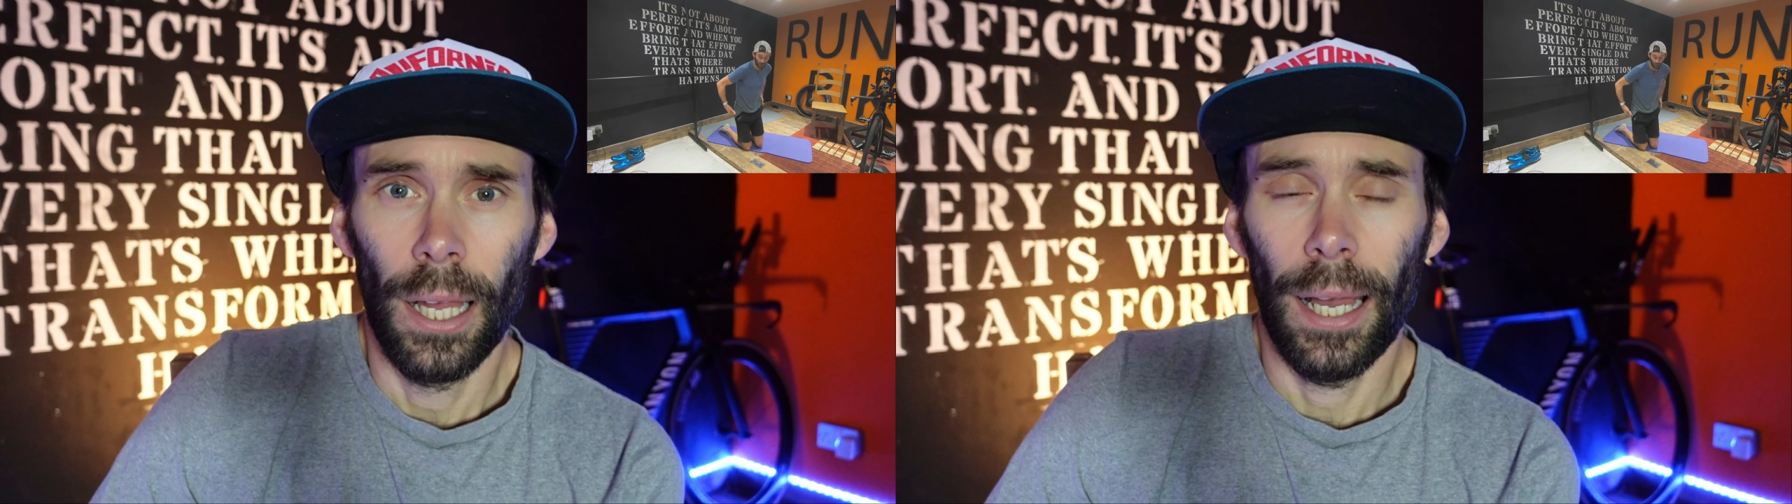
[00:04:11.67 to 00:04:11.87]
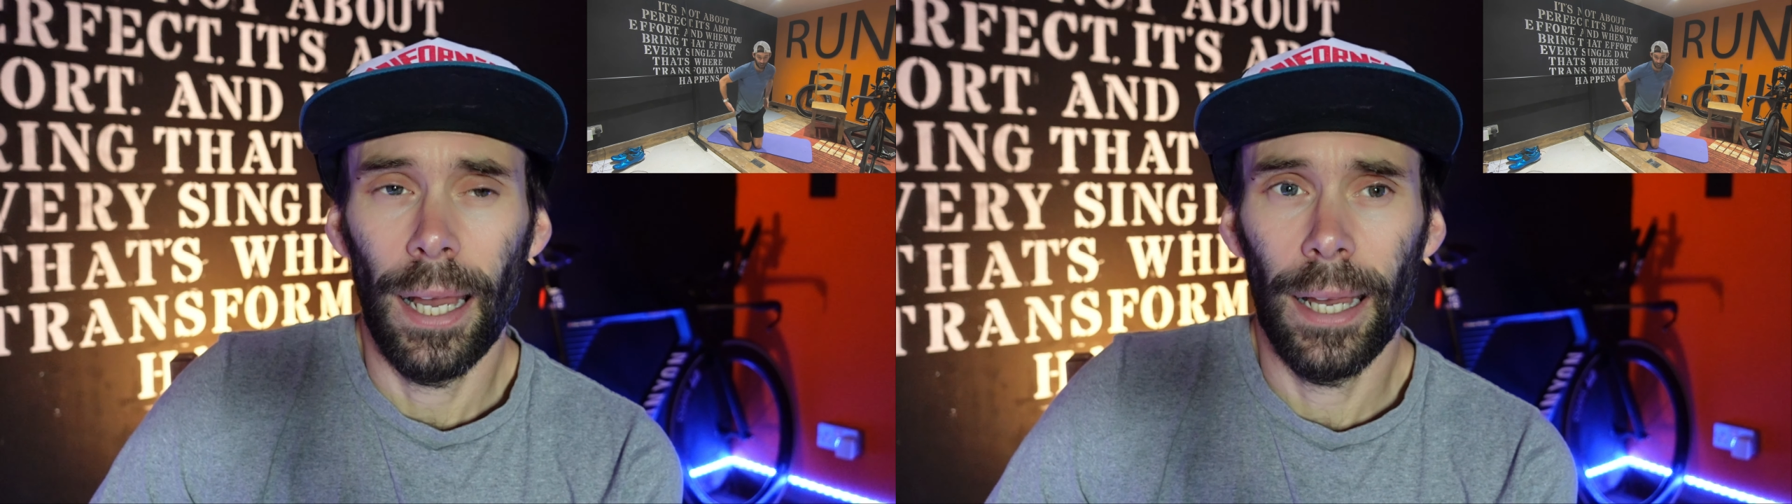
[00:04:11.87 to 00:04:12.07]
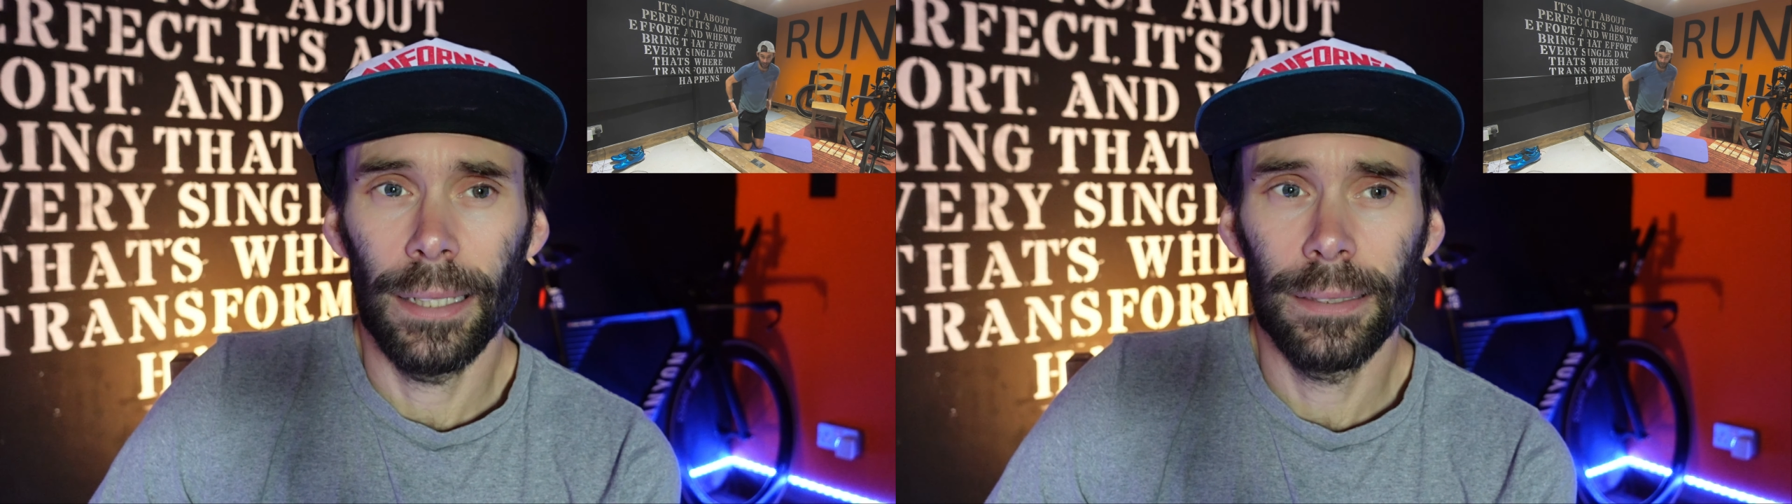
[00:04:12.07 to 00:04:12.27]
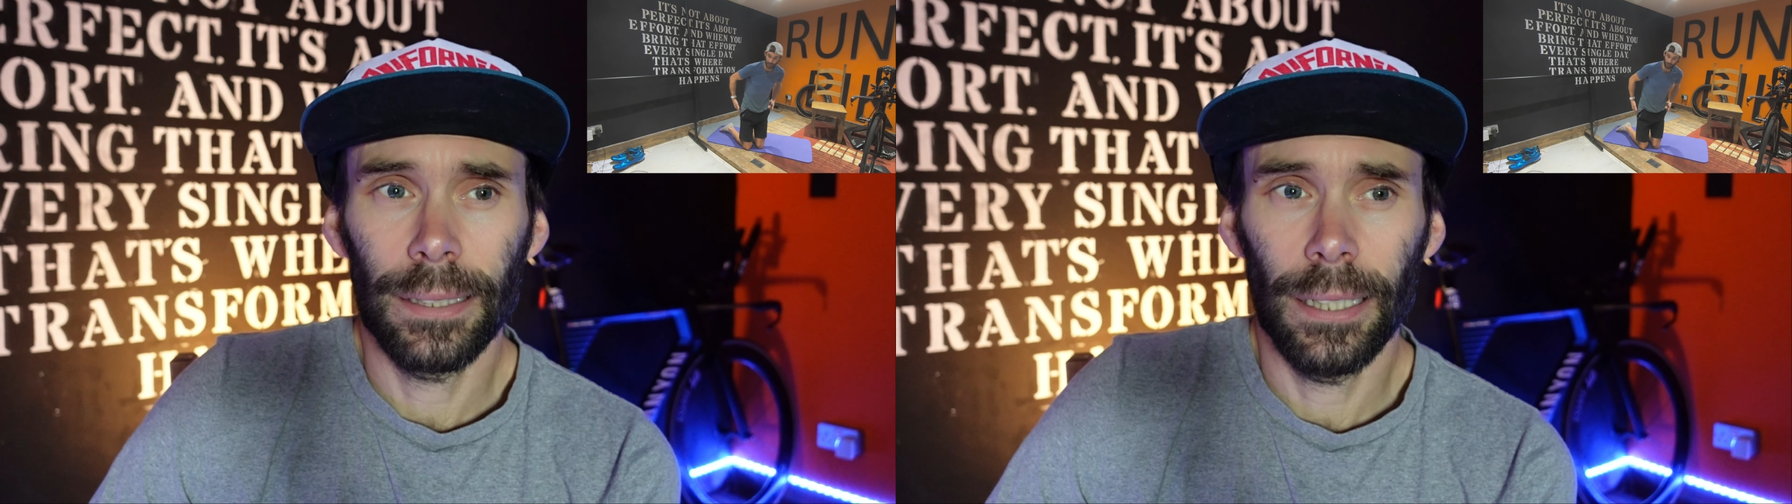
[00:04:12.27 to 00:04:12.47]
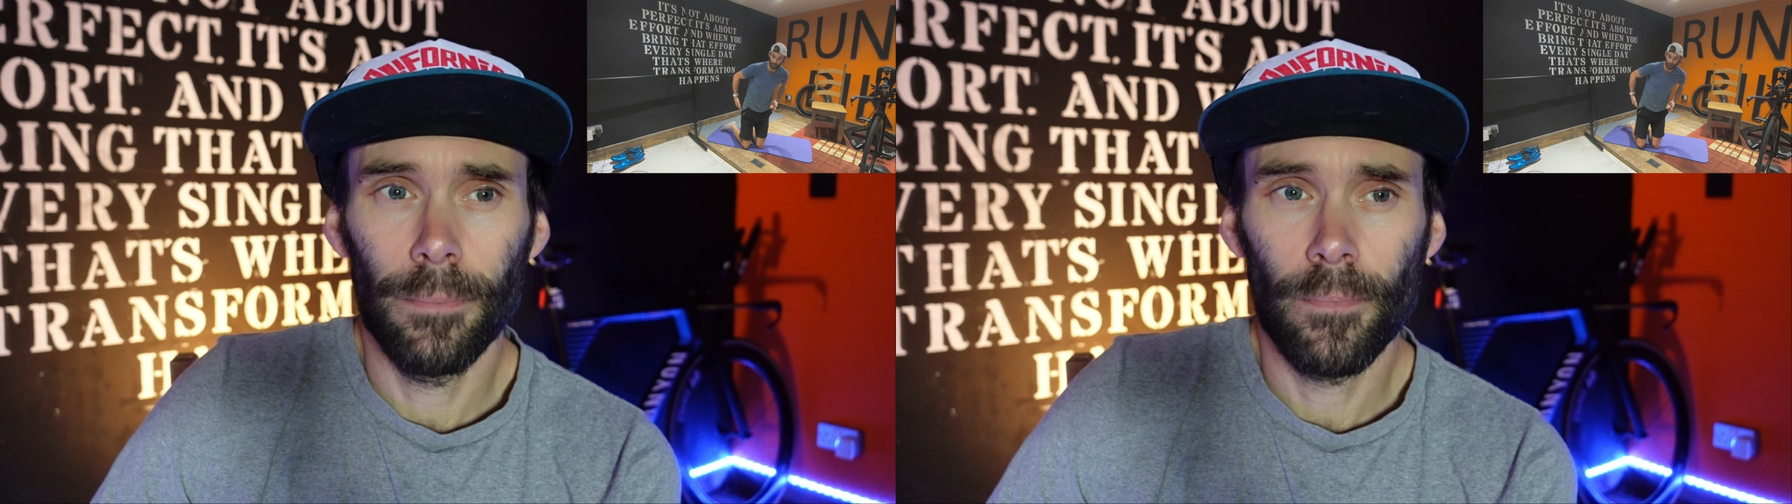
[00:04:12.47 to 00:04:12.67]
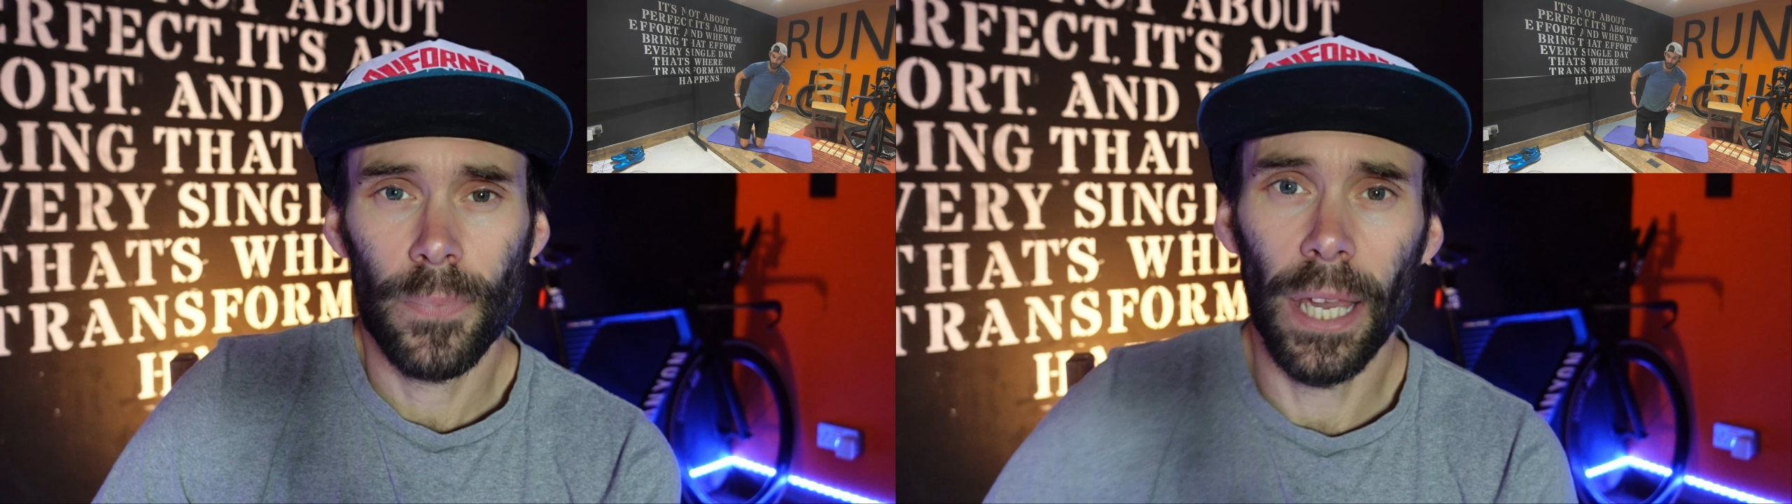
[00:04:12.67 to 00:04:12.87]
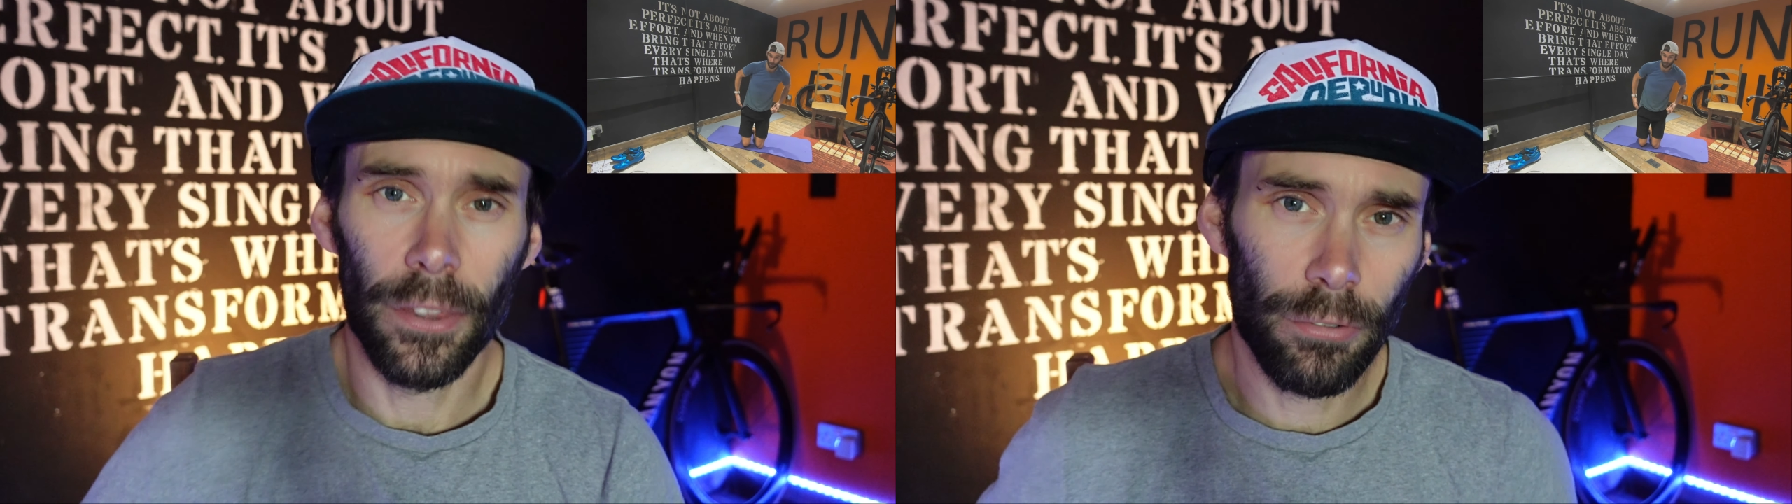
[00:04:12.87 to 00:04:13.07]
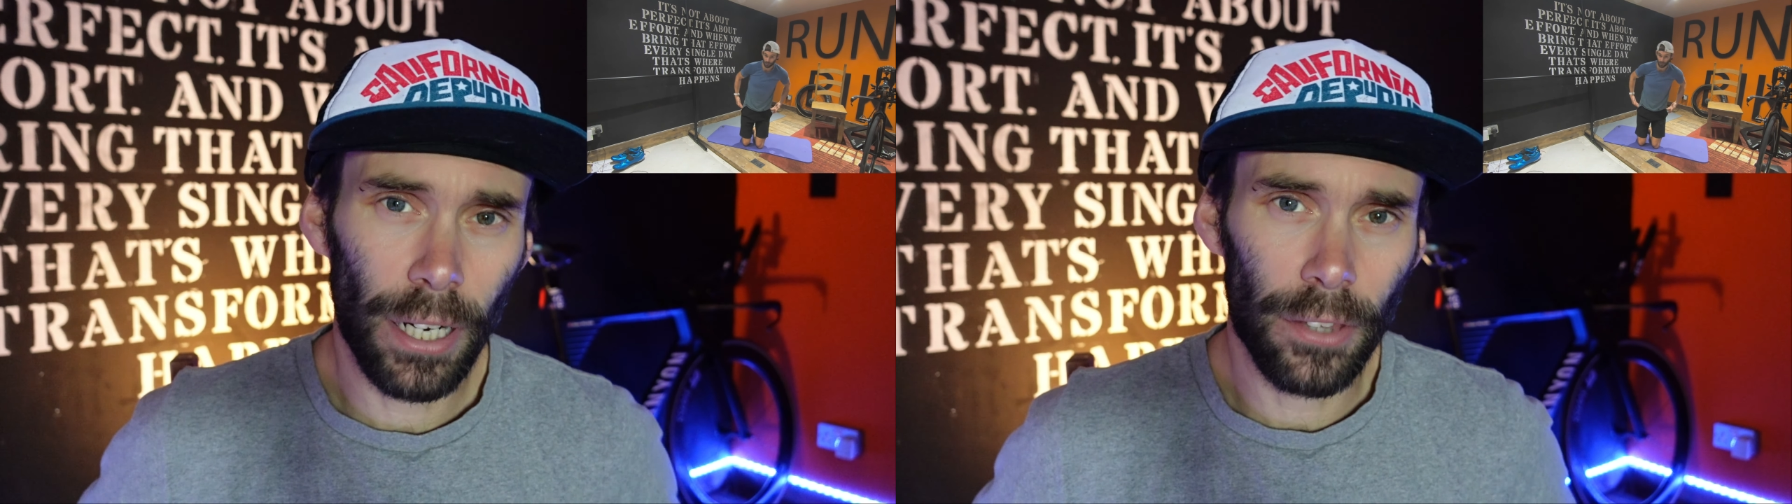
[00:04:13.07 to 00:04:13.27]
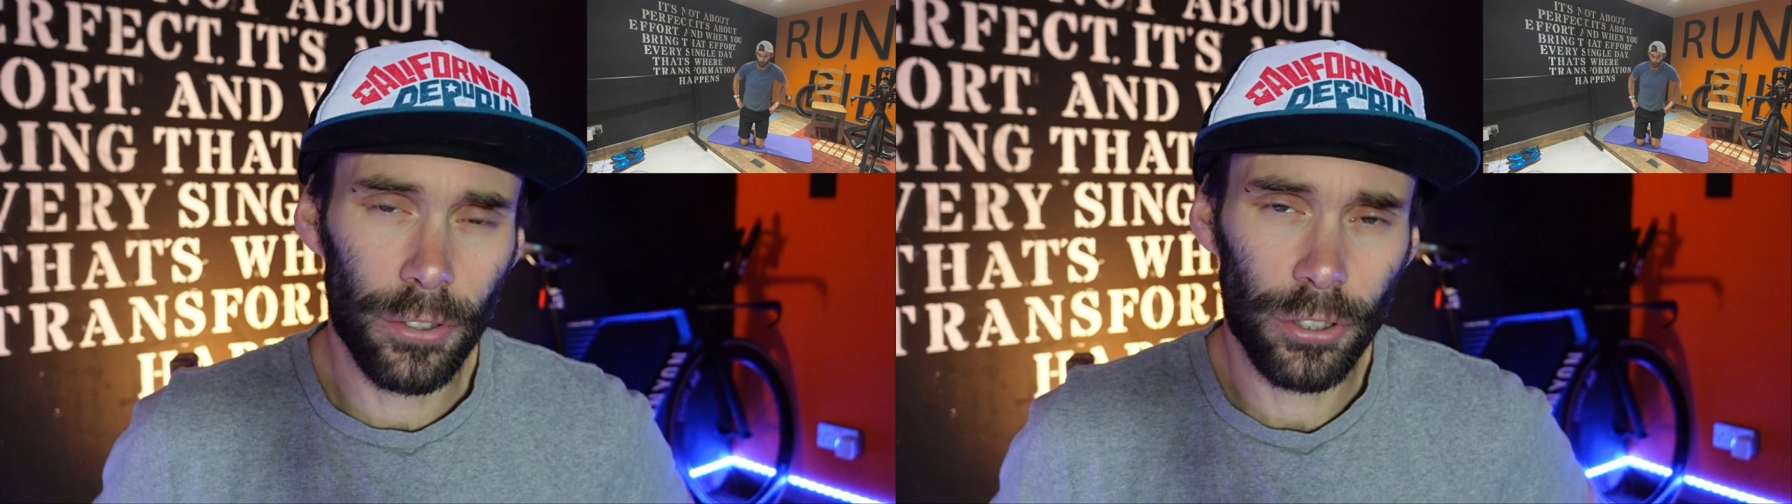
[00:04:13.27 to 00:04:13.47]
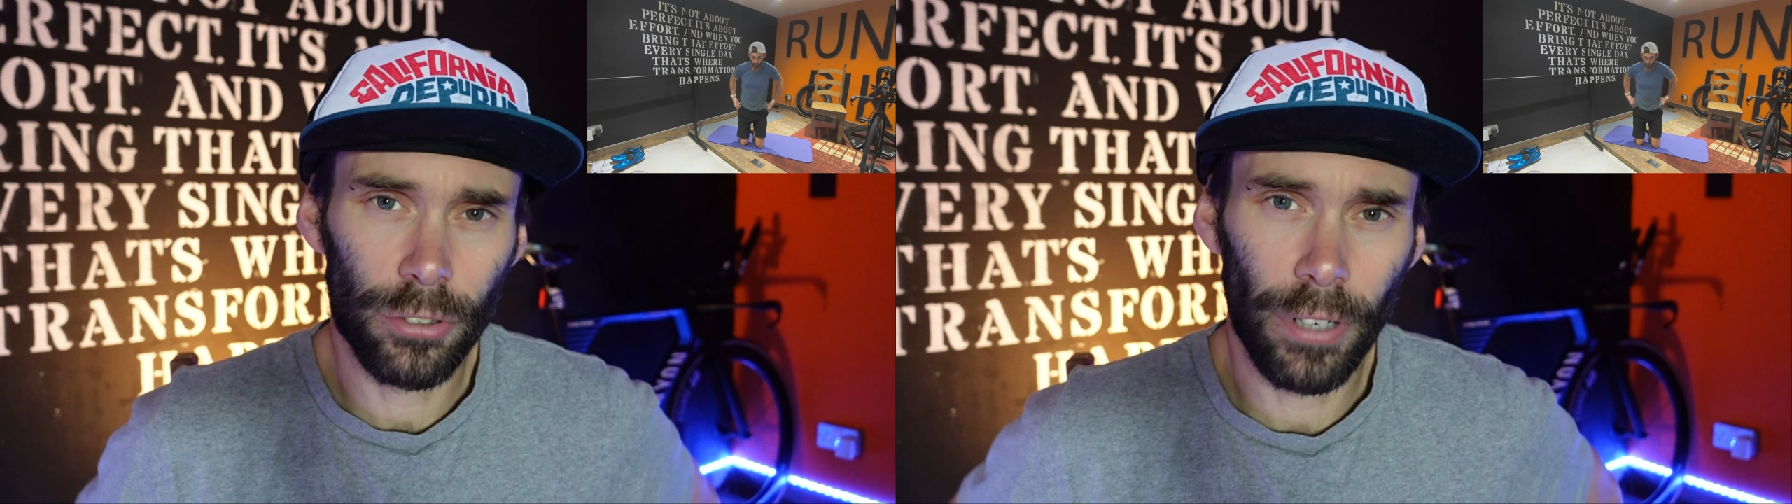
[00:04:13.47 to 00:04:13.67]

And just